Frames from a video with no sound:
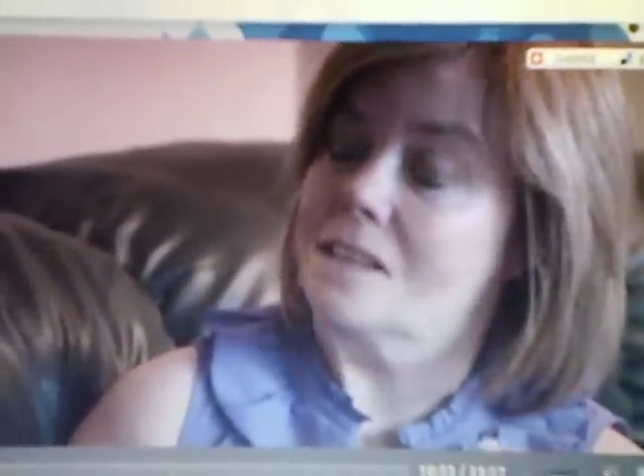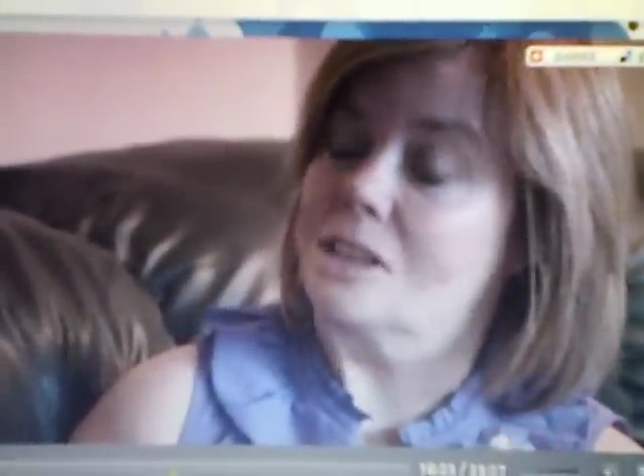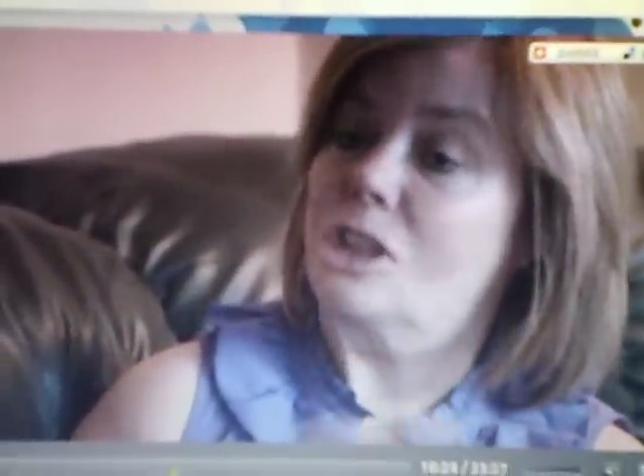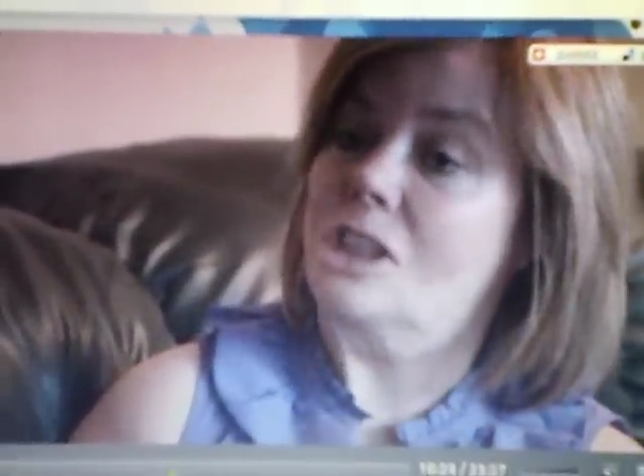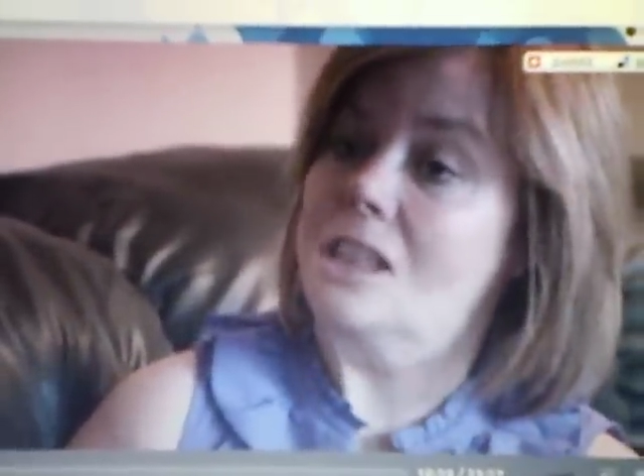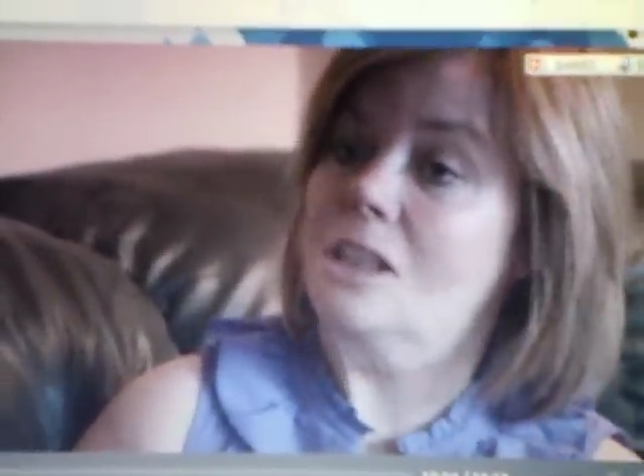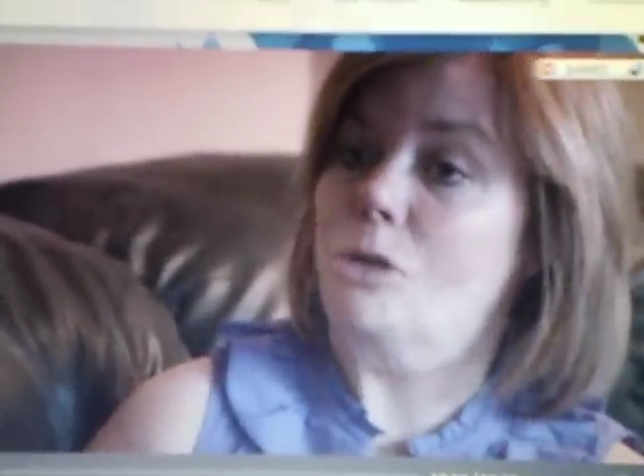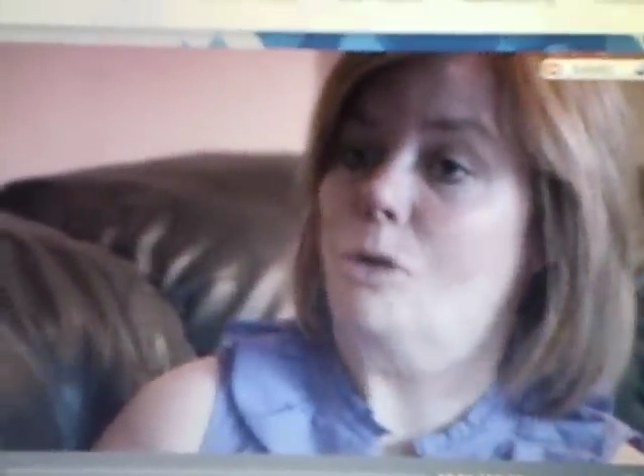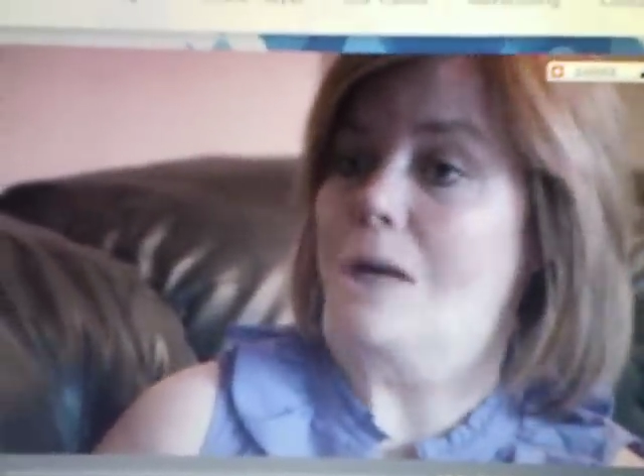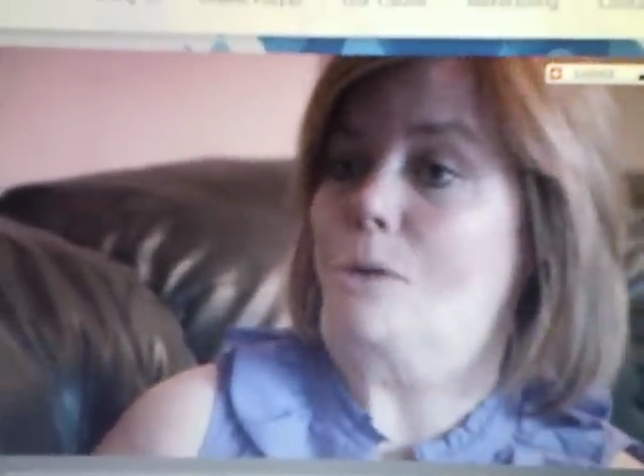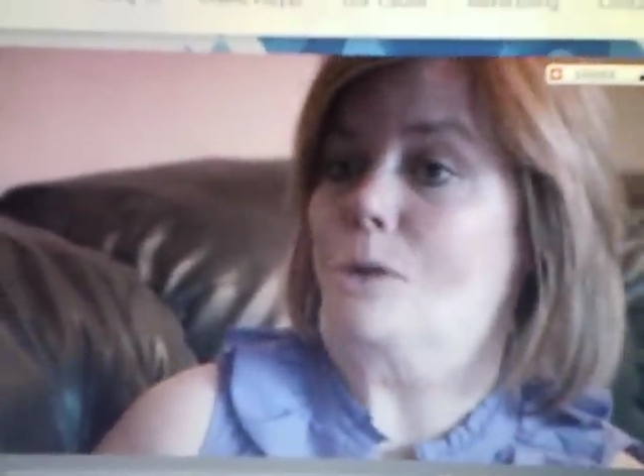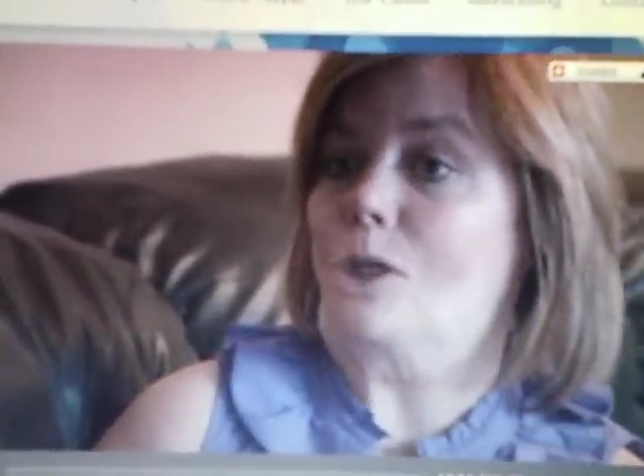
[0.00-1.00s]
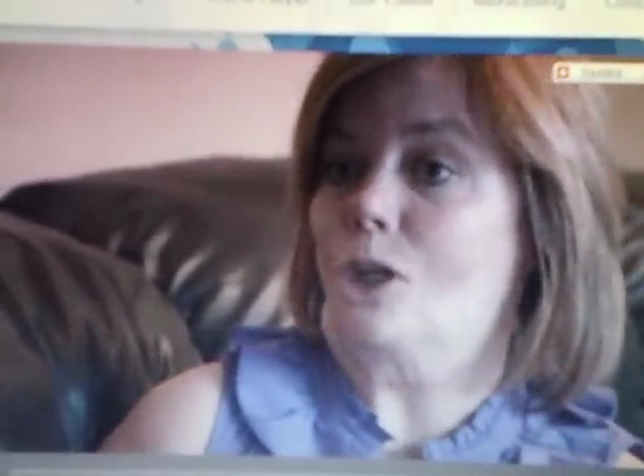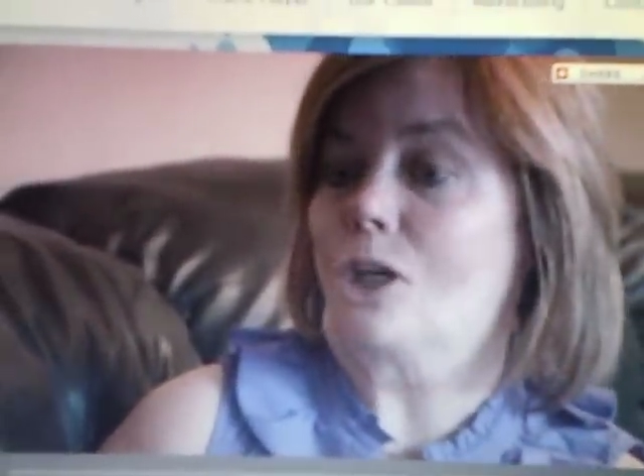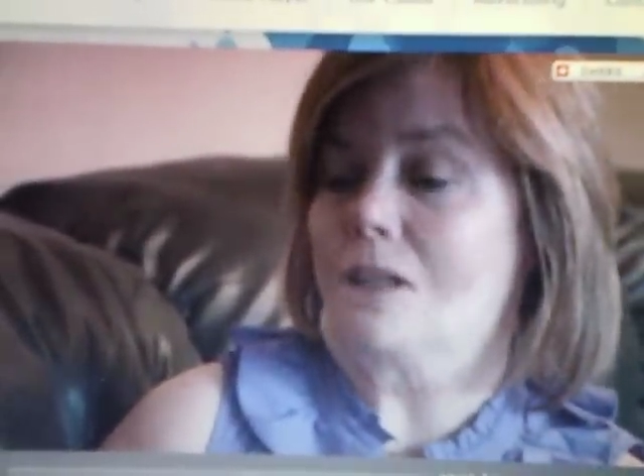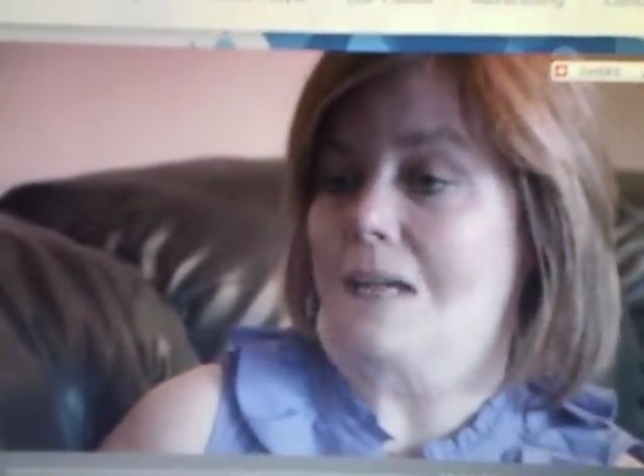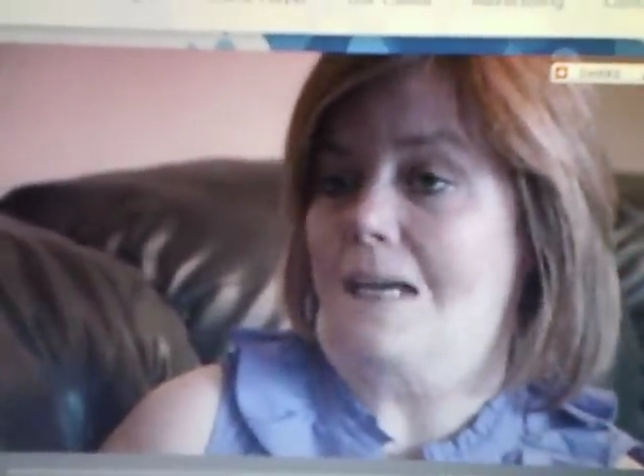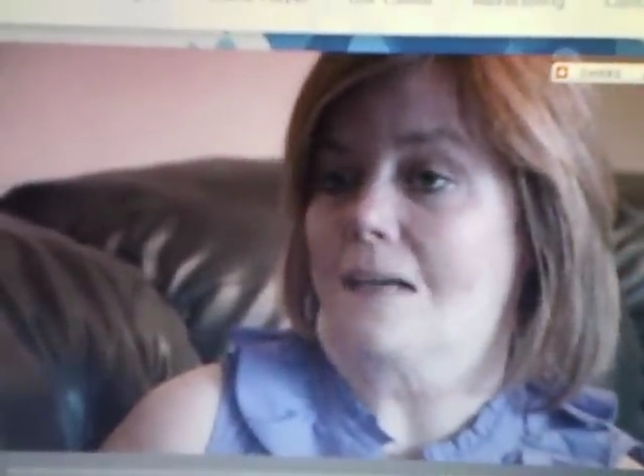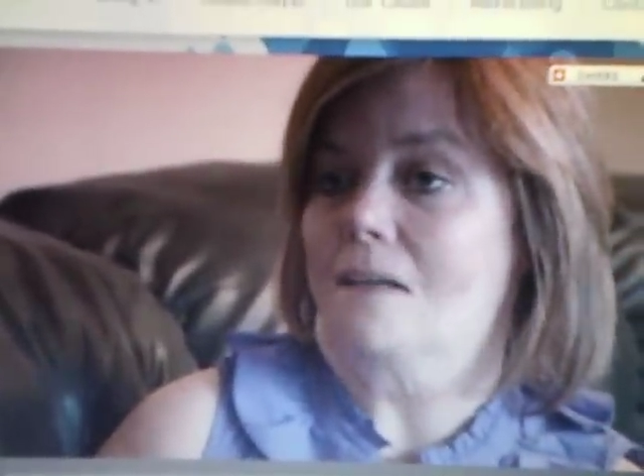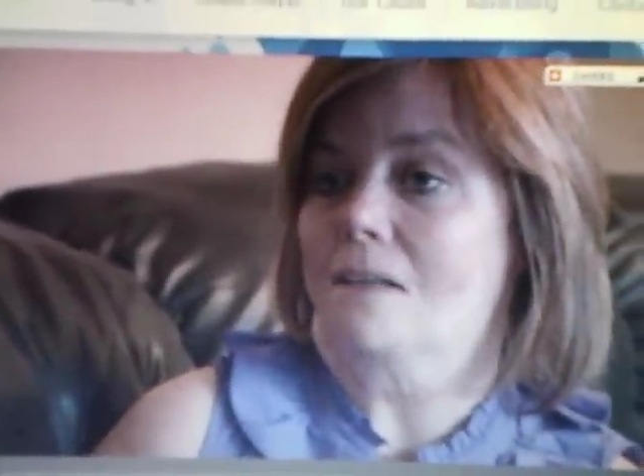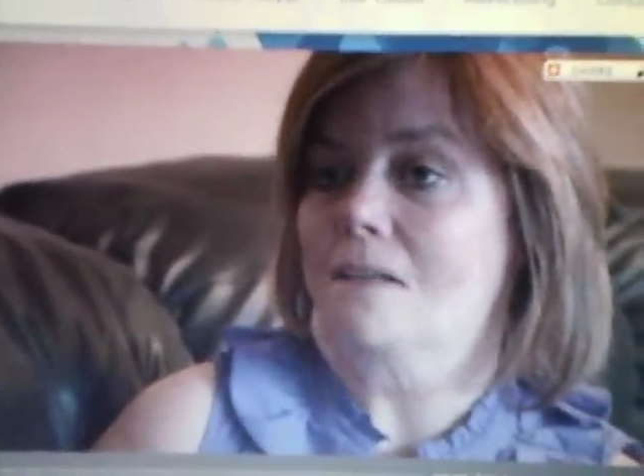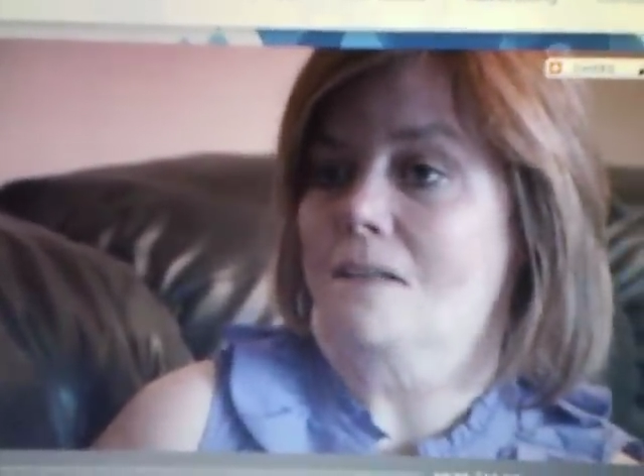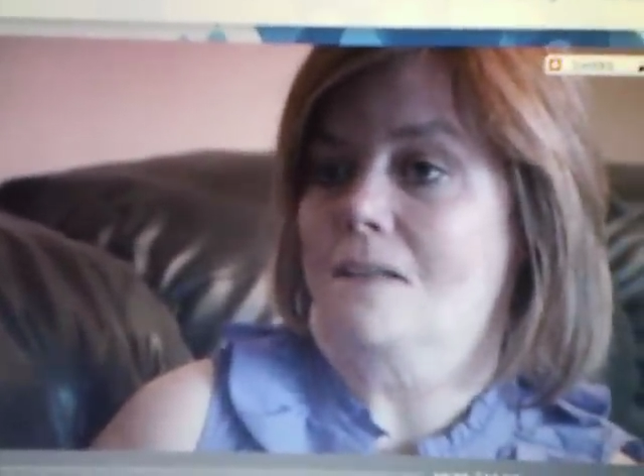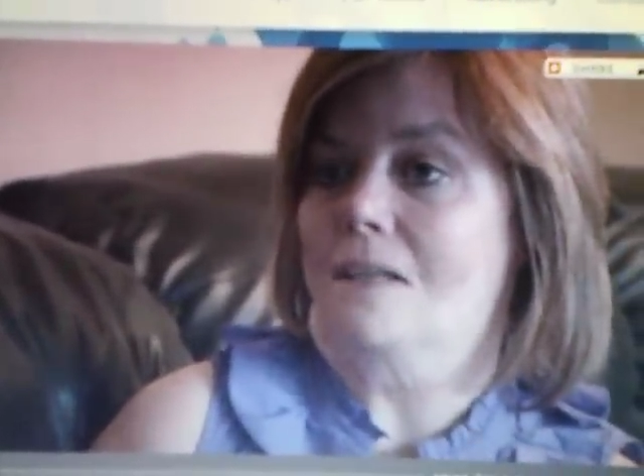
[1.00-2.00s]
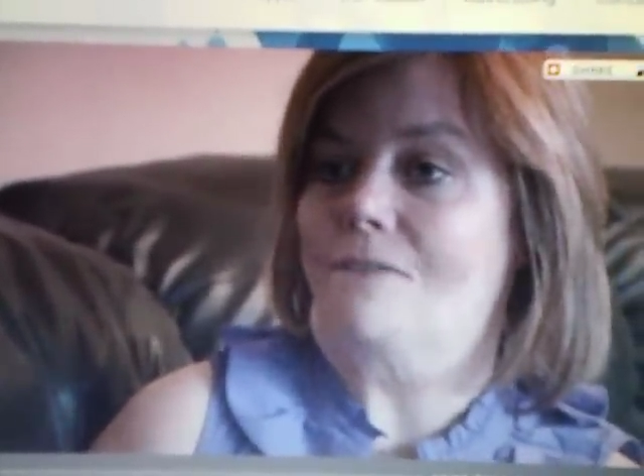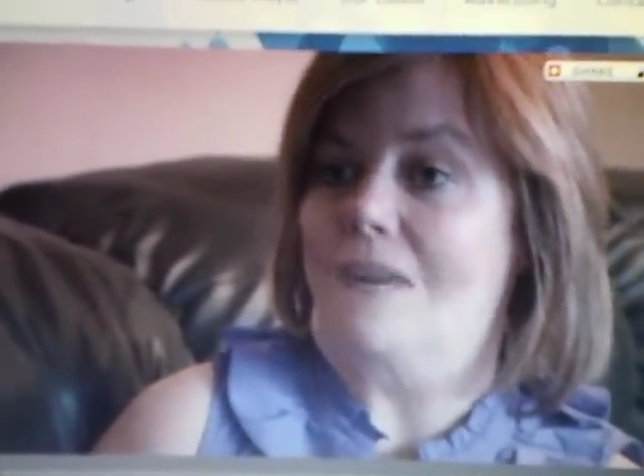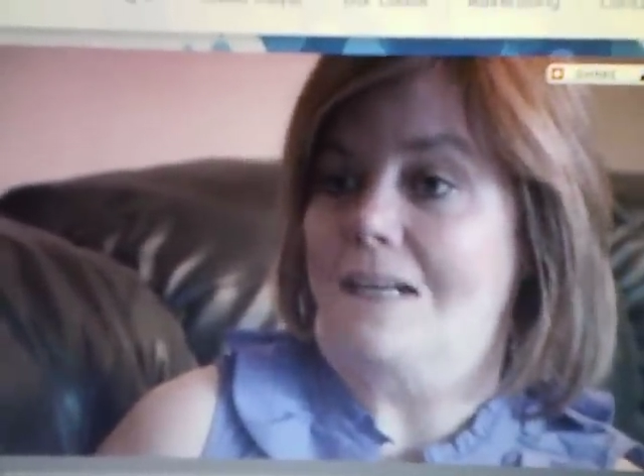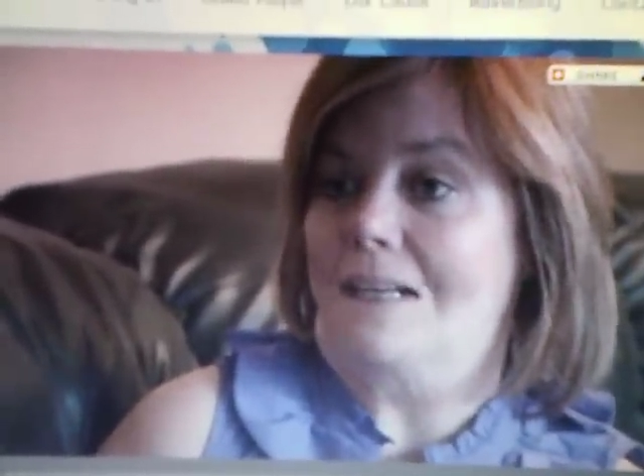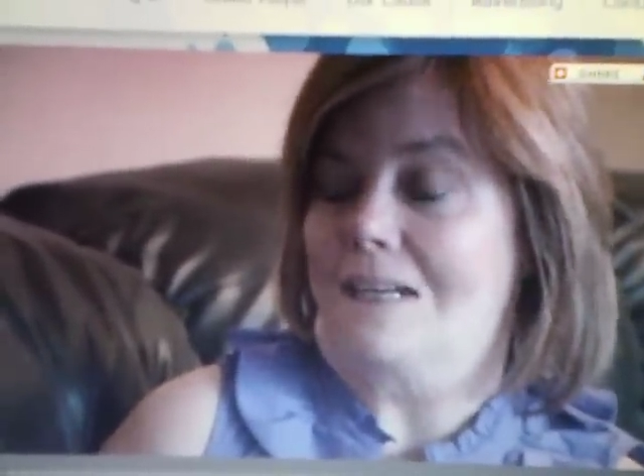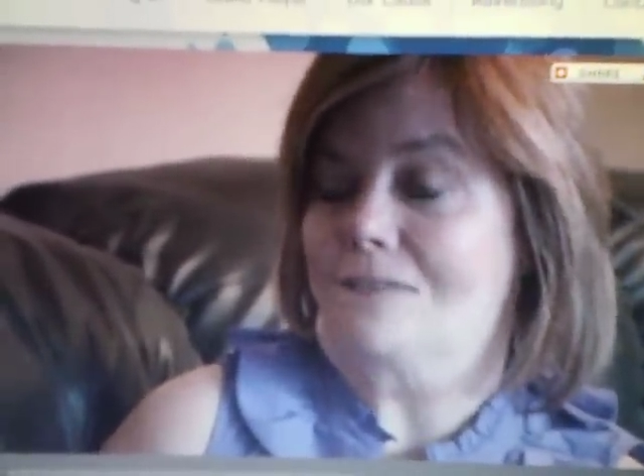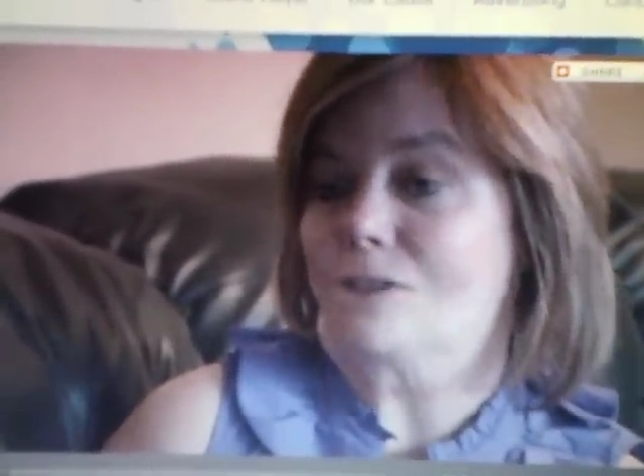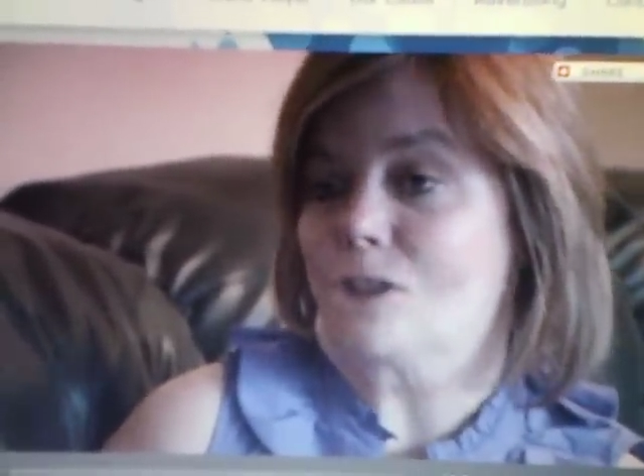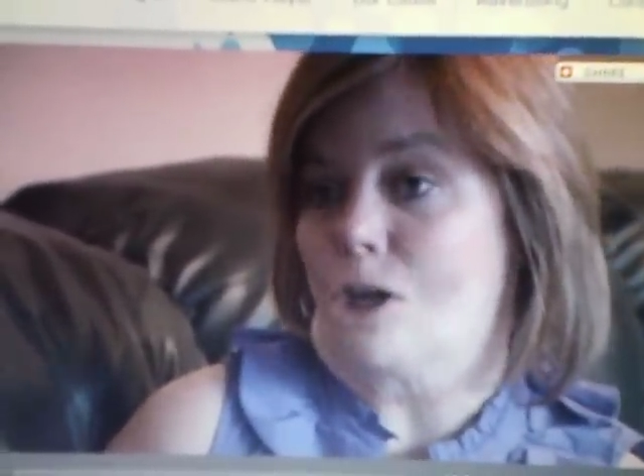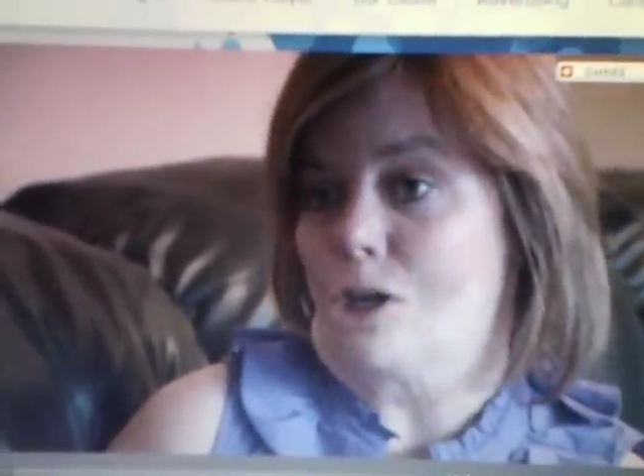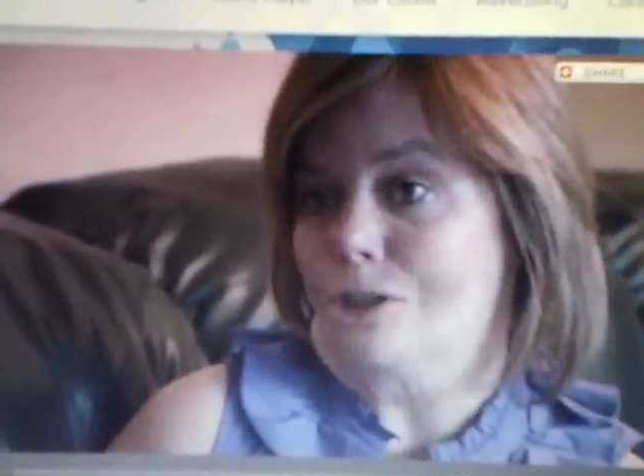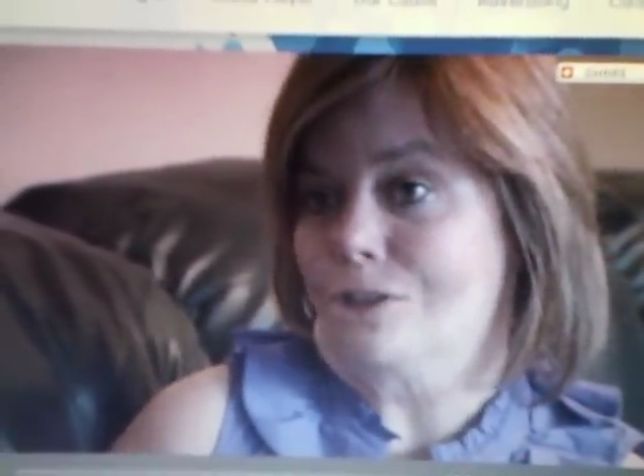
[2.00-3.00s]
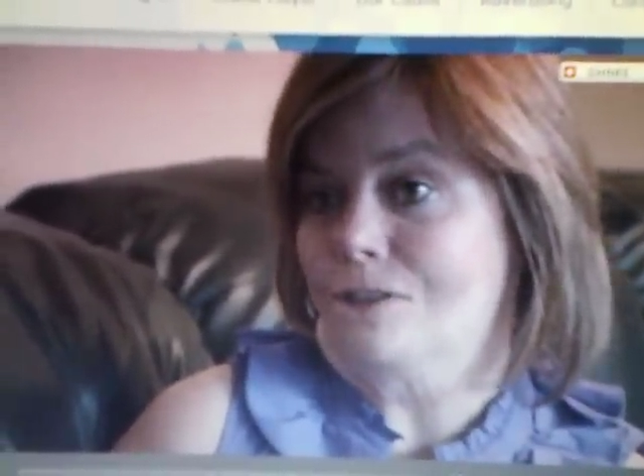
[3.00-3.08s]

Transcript: is she who I would look like if I didn't have scars?